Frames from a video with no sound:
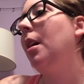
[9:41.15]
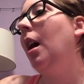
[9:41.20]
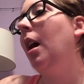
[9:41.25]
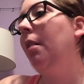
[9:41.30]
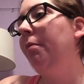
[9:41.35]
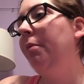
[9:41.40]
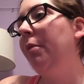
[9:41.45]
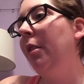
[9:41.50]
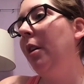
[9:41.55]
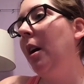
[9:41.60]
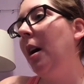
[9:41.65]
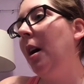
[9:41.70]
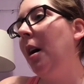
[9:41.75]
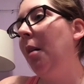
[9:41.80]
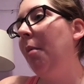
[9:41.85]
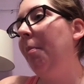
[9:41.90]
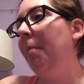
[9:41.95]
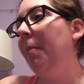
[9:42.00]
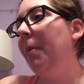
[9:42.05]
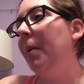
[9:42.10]
cover
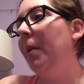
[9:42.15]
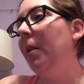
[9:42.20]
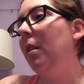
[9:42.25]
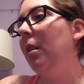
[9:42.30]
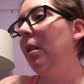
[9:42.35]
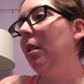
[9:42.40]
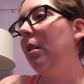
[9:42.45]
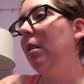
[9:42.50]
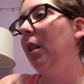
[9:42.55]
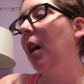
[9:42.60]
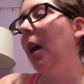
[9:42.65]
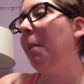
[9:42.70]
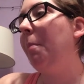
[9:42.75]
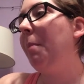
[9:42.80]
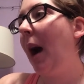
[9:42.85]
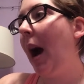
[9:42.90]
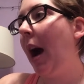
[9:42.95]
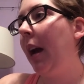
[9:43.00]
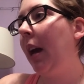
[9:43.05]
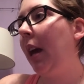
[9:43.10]
up, like,
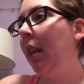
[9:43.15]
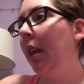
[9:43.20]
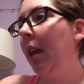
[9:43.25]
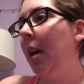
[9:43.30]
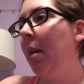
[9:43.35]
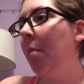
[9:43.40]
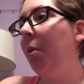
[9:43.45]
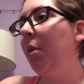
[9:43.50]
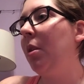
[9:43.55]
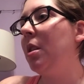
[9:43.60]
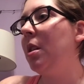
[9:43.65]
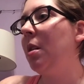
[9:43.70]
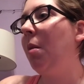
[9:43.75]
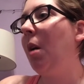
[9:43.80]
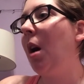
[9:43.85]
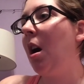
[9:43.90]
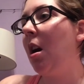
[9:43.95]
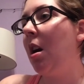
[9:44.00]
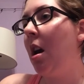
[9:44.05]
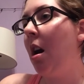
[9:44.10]
packing labels that
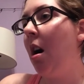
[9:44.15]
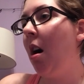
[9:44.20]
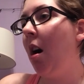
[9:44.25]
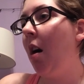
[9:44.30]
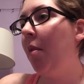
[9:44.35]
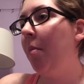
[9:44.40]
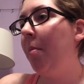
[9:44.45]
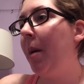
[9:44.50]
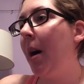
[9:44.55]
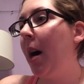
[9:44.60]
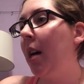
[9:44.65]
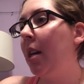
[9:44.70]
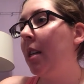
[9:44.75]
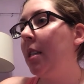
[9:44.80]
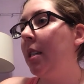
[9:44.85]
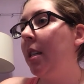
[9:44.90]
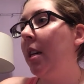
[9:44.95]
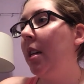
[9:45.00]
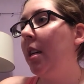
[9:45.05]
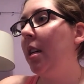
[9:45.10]
were already on the
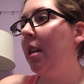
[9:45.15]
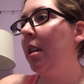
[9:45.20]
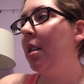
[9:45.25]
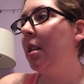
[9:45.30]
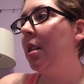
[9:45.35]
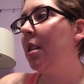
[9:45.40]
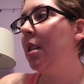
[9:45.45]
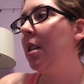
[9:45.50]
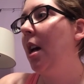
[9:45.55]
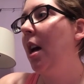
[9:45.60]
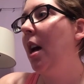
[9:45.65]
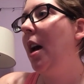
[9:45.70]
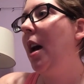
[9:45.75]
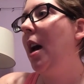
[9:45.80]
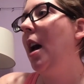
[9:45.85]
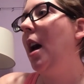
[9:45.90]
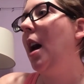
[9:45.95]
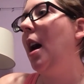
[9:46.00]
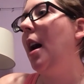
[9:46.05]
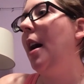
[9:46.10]
boxes
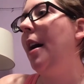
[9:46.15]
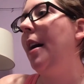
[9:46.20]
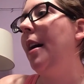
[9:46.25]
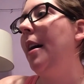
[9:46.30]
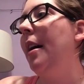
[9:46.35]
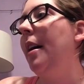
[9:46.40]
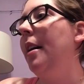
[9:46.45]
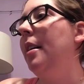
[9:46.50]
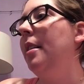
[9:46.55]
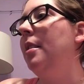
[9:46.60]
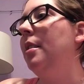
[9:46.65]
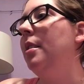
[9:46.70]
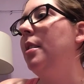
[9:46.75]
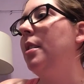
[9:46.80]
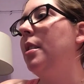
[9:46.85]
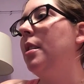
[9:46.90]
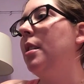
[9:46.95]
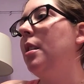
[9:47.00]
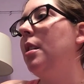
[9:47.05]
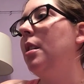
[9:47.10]
and
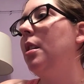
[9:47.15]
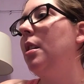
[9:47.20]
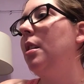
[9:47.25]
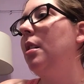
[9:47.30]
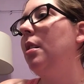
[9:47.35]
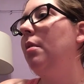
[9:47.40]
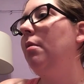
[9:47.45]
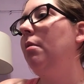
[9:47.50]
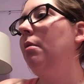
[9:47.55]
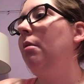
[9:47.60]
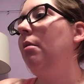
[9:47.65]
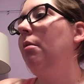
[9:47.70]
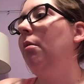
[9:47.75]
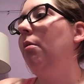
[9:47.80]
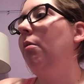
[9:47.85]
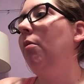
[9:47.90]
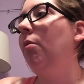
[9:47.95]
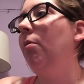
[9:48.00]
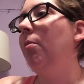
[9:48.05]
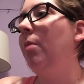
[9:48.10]

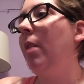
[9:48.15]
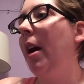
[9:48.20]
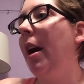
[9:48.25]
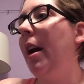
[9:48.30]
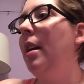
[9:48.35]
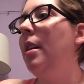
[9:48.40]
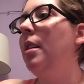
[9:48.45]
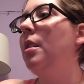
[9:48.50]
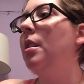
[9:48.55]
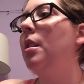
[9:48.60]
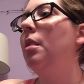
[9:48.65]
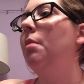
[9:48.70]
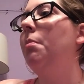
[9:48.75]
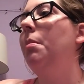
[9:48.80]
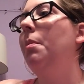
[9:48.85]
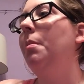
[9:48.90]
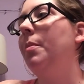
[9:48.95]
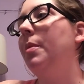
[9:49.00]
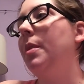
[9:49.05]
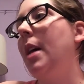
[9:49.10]
write
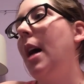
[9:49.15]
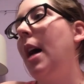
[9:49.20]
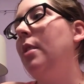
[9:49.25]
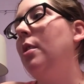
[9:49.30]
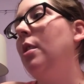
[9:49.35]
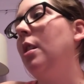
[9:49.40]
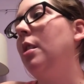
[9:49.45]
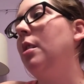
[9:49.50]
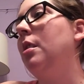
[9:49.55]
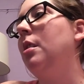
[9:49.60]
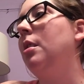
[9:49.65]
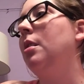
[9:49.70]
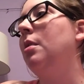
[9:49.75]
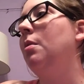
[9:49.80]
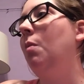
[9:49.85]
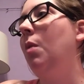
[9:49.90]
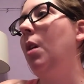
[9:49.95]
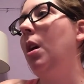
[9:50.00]
people's addresses and